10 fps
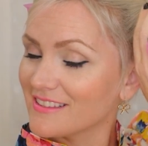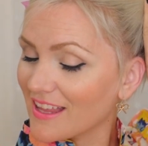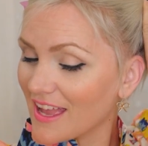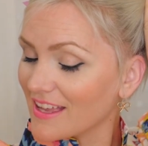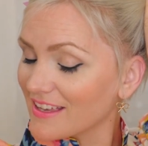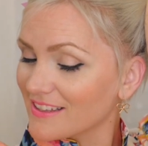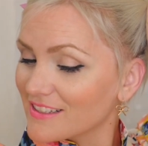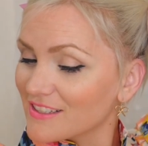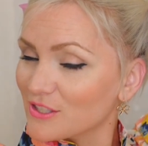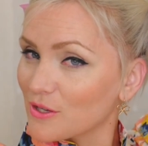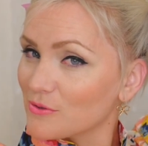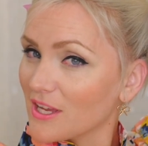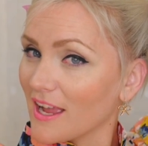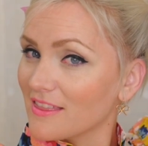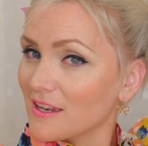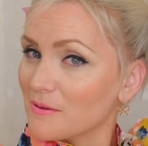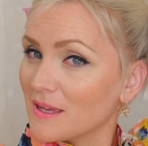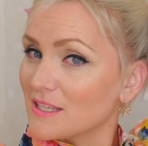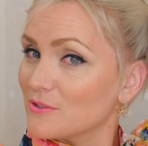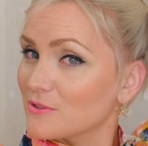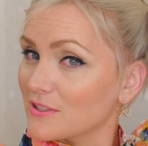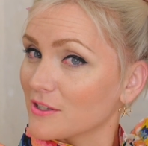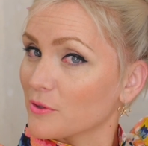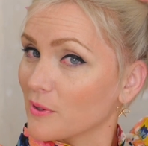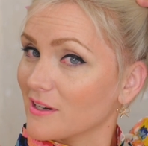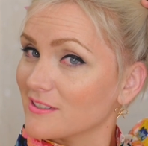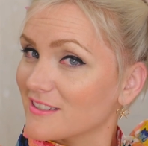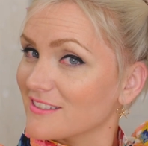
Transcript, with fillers: Like so tight that it makes you slur words.